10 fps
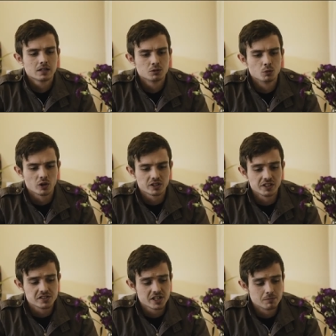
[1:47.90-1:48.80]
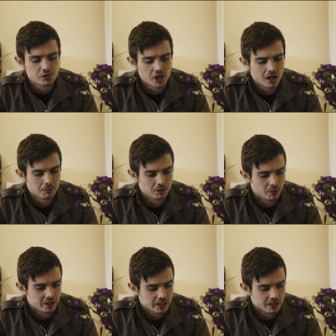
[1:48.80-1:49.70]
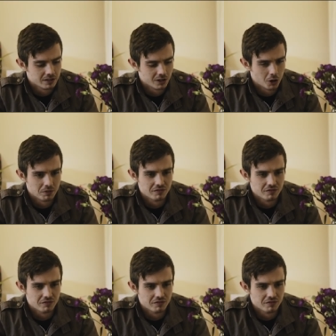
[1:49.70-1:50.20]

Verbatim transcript: We worked in the same job, and when he up and